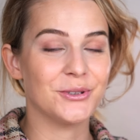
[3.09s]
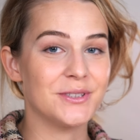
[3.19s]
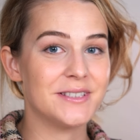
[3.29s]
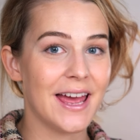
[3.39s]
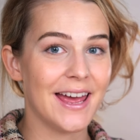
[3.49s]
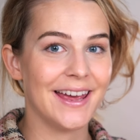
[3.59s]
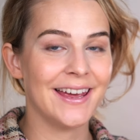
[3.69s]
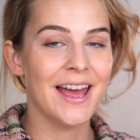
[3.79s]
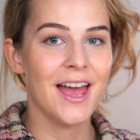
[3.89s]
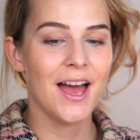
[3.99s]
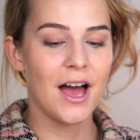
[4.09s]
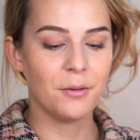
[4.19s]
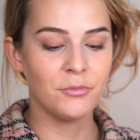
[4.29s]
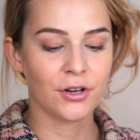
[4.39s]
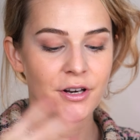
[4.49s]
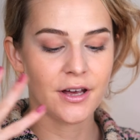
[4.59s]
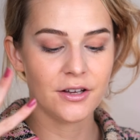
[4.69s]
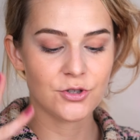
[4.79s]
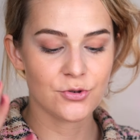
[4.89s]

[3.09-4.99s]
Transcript: Today I'm gonna